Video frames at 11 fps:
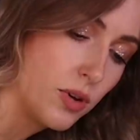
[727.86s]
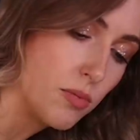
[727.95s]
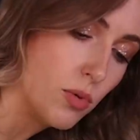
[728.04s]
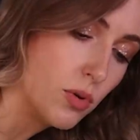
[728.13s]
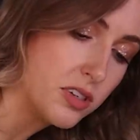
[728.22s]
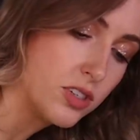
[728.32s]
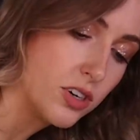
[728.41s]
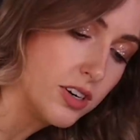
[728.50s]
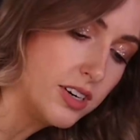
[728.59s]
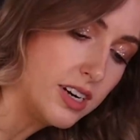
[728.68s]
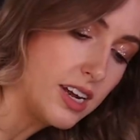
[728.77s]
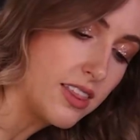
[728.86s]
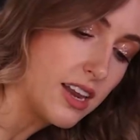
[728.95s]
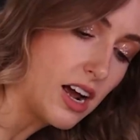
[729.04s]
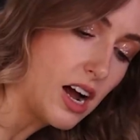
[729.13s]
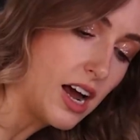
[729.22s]
with more certainty
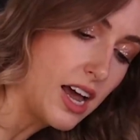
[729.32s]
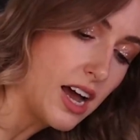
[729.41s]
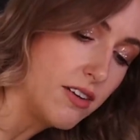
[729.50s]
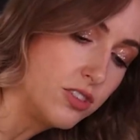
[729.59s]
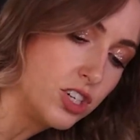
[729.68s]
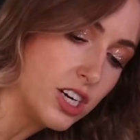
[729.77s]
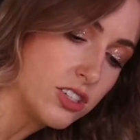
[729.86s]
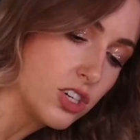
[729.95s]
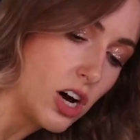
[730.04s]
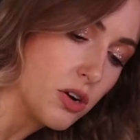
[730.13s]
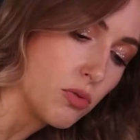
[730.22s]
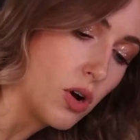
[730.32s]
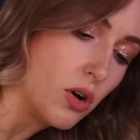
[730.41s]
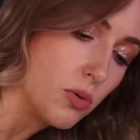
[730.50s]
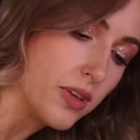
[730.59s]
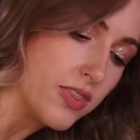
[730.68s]
than I have just gone
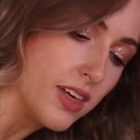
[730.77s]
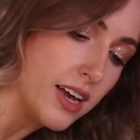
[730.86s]
rogue with